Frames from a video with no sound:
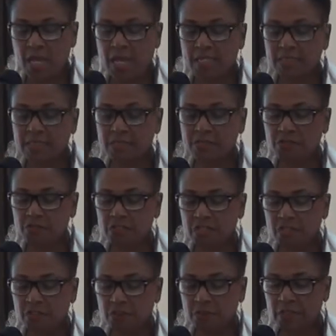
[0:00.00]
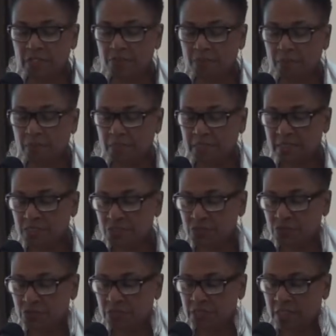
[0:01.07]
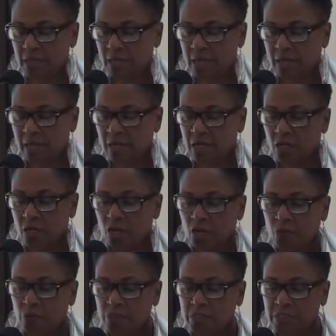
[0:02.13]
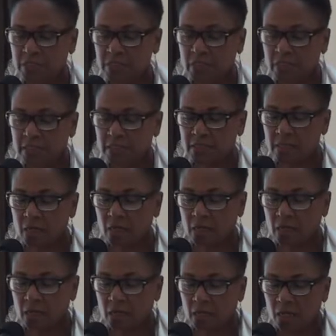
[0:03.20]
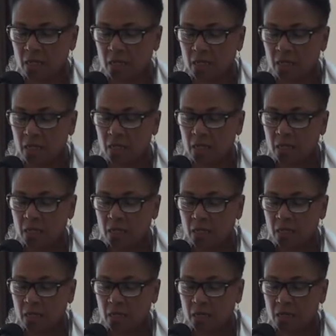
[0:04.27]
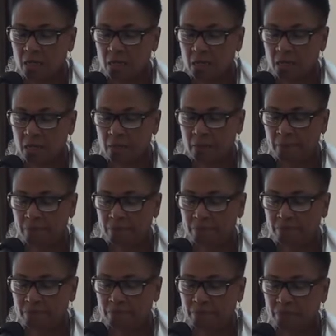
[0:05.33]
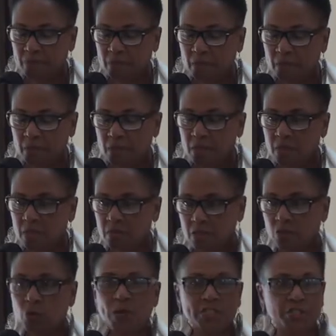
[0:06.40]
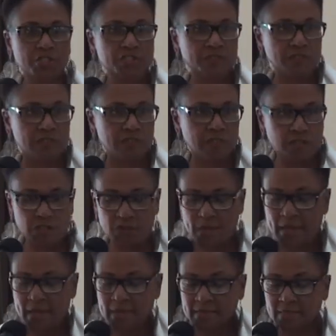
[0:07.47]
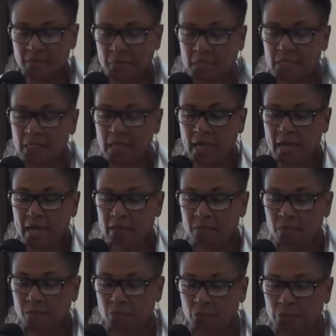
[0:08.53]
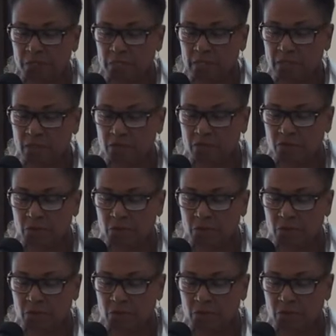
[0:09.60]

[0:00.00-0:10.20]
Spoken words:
At dinner the other evening, my sisters and I were discussing the questions that you asked me, and we